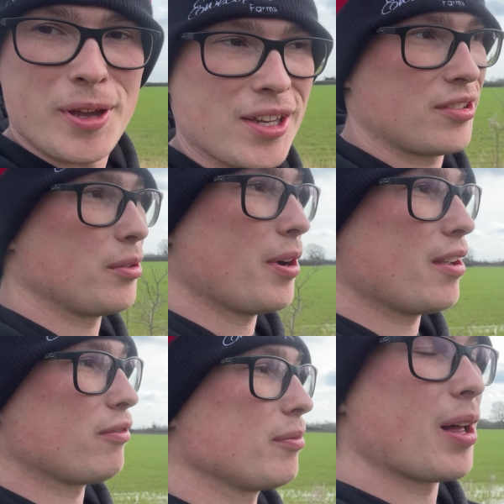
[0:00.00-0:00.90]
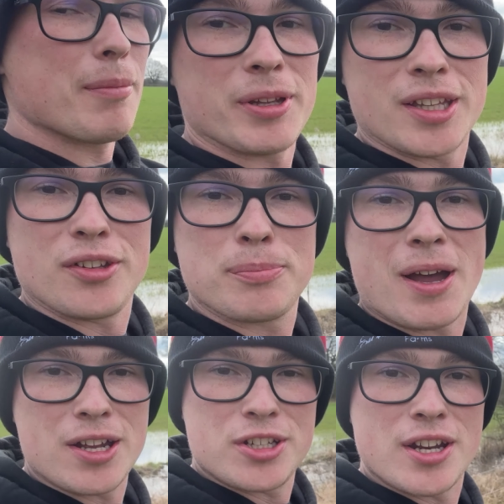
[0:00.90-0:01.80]
weeks away from lambing this
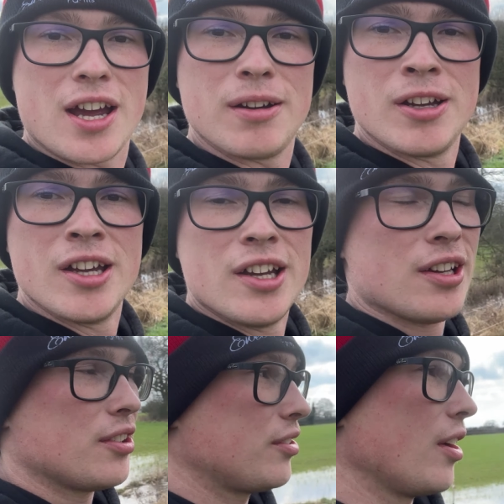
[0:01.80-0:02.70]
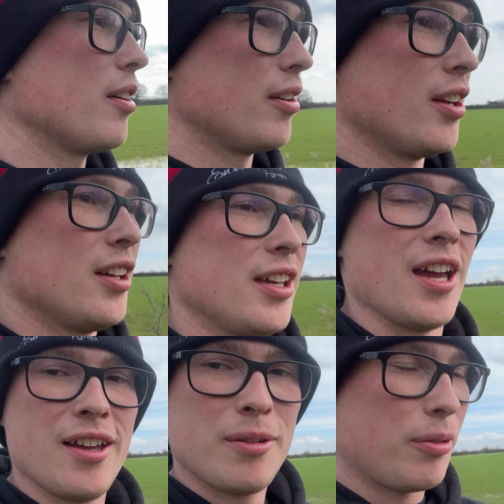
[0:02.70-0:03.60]
batch now. So yeah,
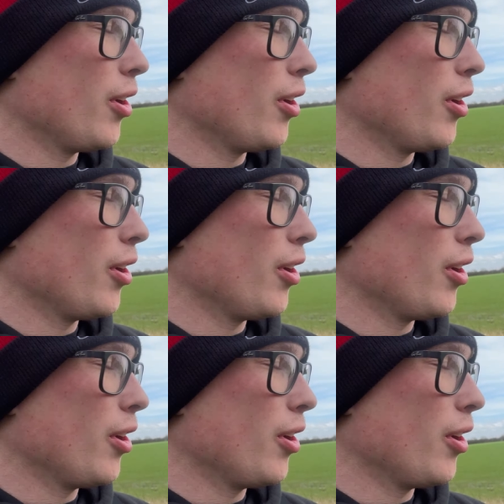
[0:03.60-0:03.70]
we've